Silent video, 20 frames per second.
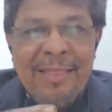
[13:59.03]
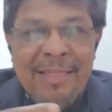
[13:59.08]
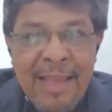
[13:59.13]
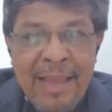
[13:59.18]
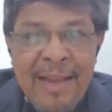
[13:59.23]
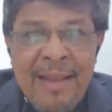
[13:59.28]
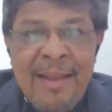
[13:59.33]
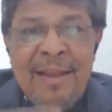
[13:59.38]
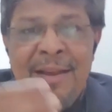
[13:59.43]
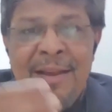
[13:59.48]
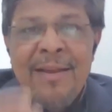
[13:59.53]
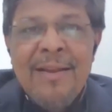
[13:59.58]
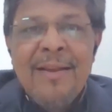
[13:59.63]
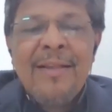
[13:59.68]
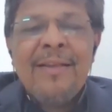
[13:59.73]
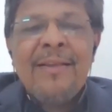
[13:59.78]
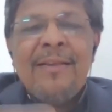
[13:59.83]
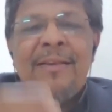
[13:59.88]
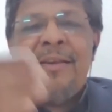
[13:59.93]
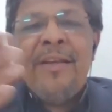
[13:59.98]
Then
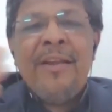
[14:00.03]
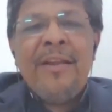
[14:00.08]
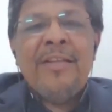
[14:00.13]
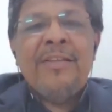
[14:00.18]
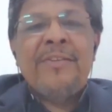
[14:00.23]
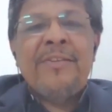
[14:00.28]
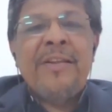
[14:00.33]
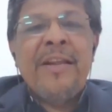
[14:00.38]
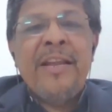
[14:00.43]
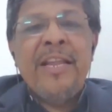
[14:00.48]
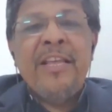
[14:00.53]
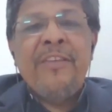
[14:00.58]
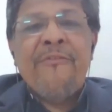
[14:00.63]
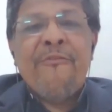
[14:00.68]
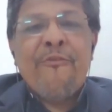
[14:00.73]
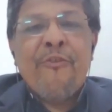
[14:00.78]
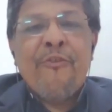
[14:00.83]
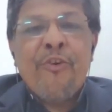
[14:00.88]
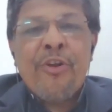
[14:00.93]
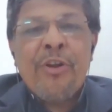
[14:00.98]
it is
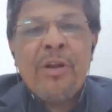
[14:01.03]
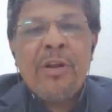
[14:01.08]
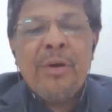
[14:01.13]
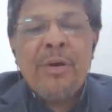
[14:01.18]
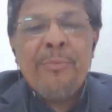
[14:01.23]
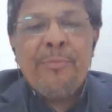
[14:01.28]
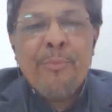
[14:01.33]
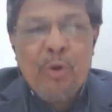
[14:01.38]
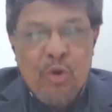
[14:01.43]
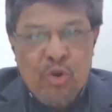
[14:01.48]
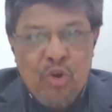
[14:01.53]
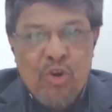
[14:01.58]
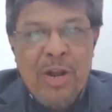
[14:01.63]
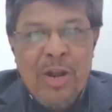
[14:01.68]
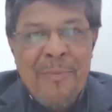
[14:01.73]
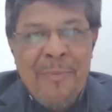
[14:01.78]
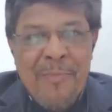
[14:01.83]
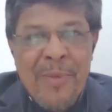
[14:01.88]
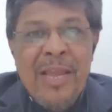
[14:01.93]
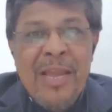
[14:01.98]
released for
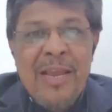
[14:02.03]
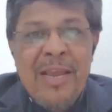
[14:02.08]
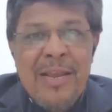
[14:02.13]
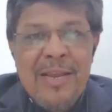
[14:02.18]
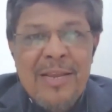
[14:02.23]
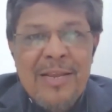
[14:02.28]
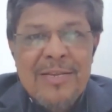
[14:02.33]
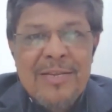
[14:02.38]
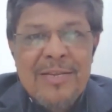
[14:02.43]
prototyping.